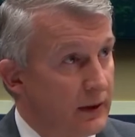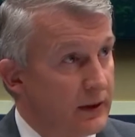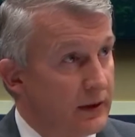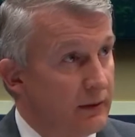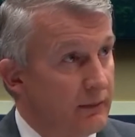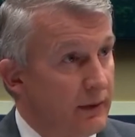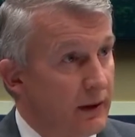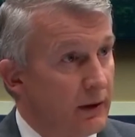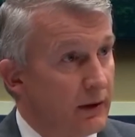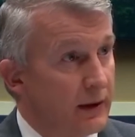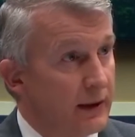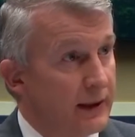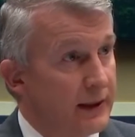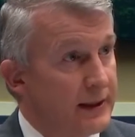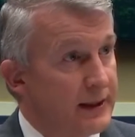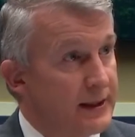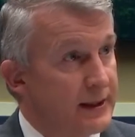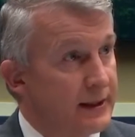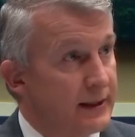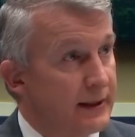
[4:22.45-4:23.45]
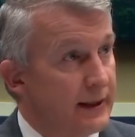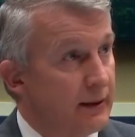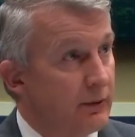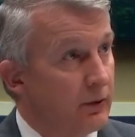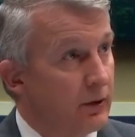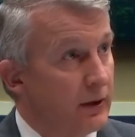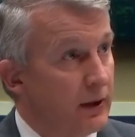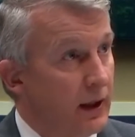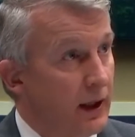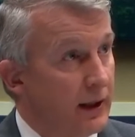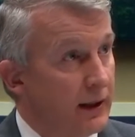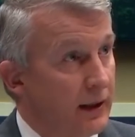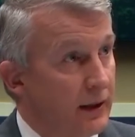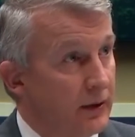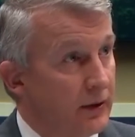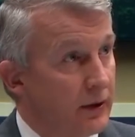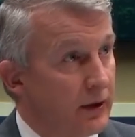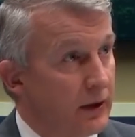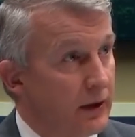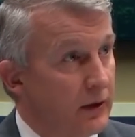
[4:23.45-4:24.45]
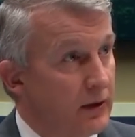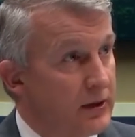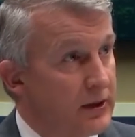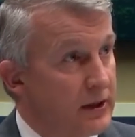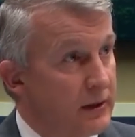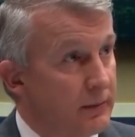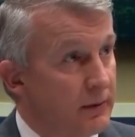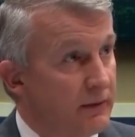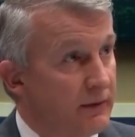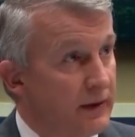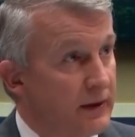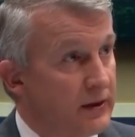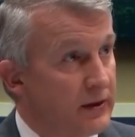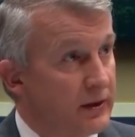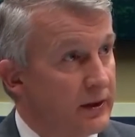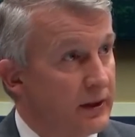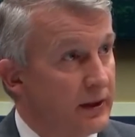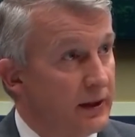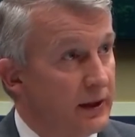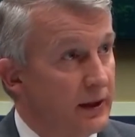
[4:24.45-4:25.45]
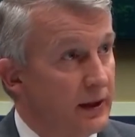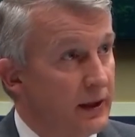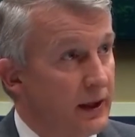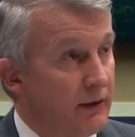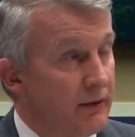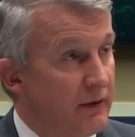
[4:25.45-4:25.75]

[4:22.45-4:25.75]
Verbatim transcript: to Americans that were not under the close supervision